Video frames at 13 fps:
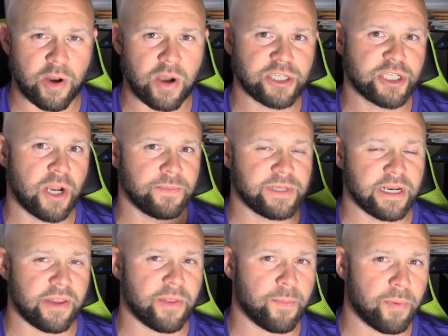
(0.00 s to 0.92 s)
I jumped
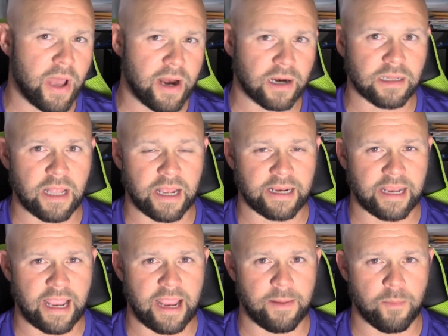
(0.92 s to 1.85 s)
into the product line
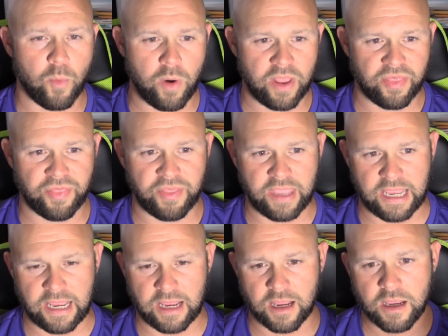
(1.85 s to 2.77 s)
game with
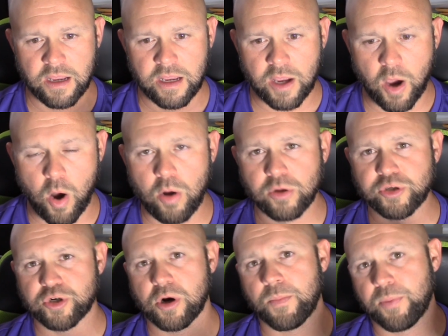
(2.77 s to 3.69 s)
the
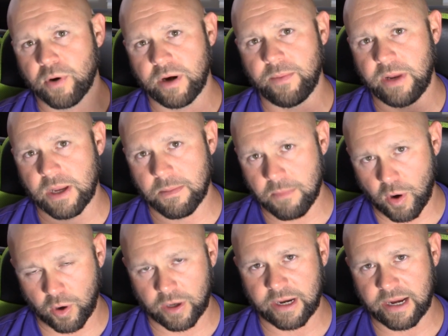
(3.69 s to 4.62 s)
ultra premium
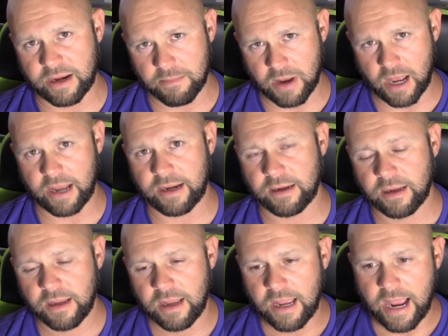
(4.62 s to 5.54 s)
market in mind.
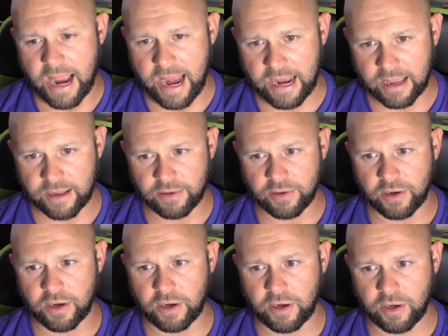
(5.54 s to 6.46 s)

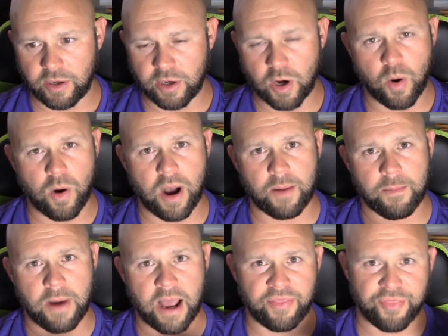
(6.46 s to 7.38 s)
And,
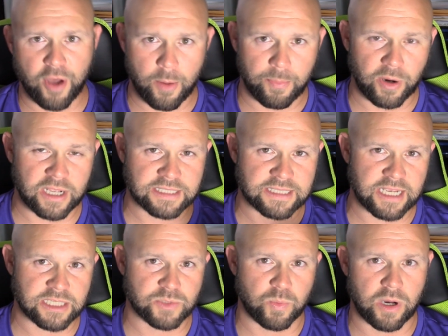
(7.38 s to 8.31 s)
my thought
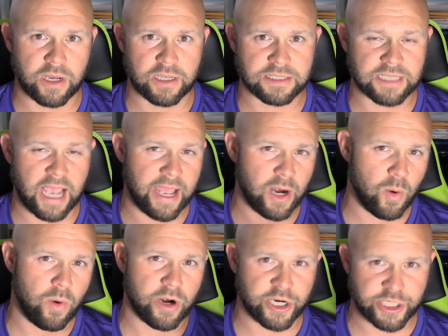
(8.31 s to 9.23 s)
process was, I
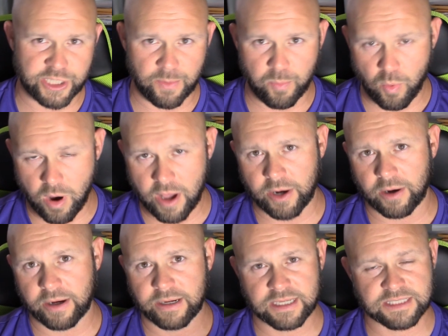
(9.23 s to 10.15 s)
don't want to ship water.
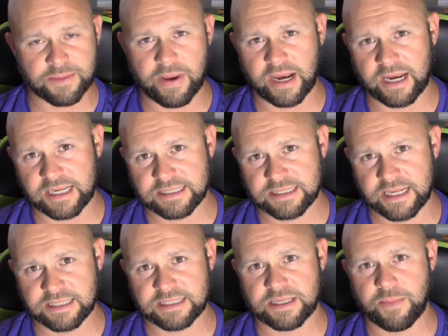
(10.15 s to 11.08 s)
It doesn't make any
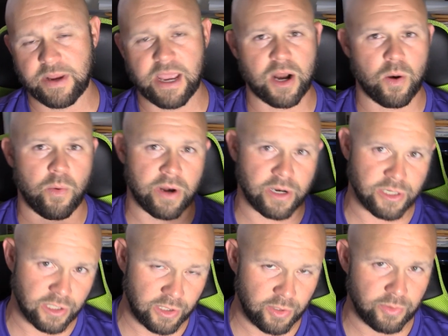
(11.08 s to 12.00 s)
sense to me. I don't want to
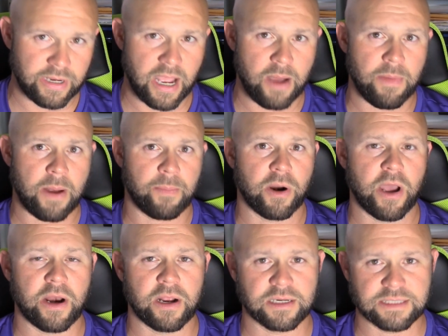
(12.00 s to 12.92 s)
dilute down my
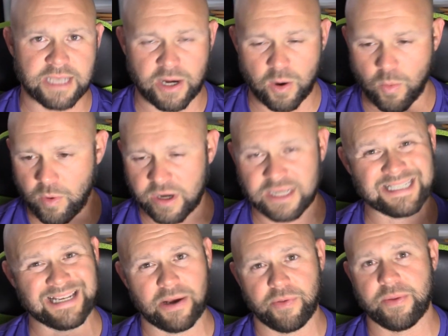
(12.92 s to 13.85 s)
products. I don't want to
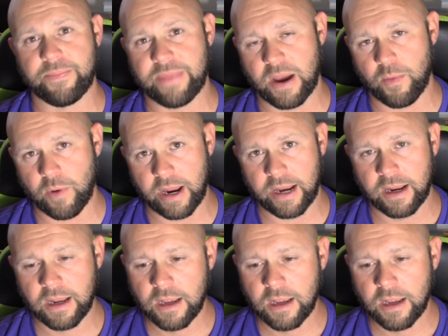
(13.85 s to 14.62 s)
sell them that way.